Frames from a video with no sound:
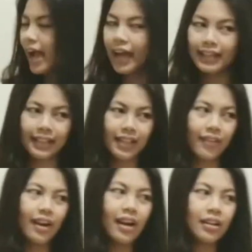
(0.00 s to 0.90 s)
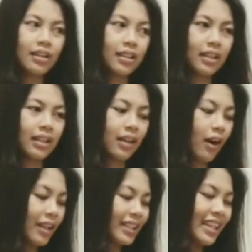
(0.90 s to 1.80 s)
and here are
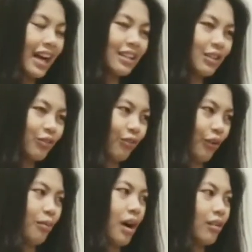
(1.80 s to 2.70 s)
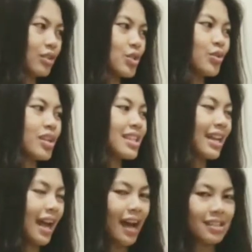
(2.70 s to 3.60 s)
the other form how to stress
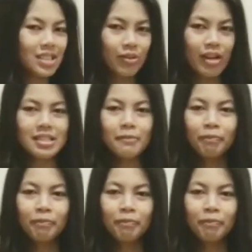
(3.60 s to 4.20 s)
and unstress.